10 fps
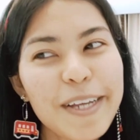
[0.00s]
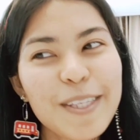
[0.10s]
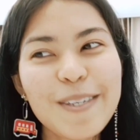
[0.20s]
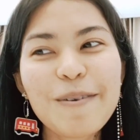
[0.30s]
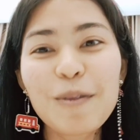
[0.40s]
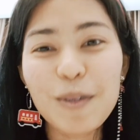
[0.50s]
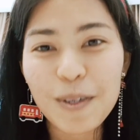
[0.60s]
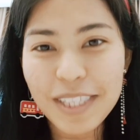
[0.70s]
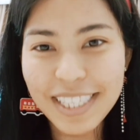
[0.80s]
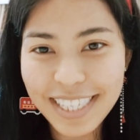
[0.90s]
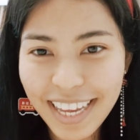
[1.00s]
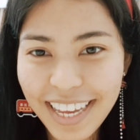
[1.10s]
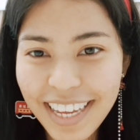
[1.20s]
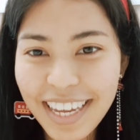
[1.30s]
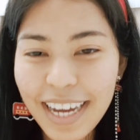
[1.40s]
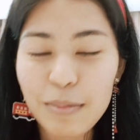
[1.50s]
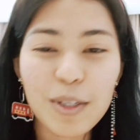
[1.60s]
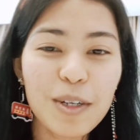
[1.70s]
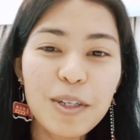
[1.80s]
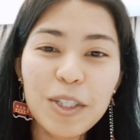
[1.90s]
So today I'm just
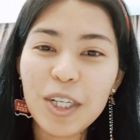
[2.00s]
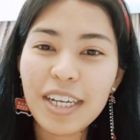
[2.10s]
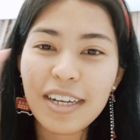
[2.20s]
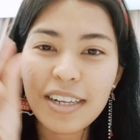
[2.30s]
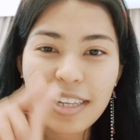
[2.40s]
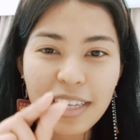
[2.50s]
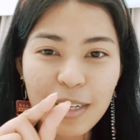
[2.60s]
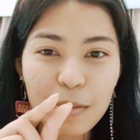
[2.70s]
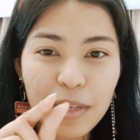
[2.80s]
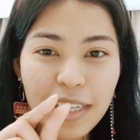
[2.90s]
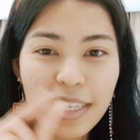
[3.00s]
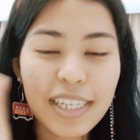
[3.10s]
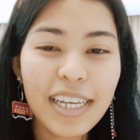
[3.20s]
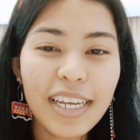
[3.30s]
gonna share a little bit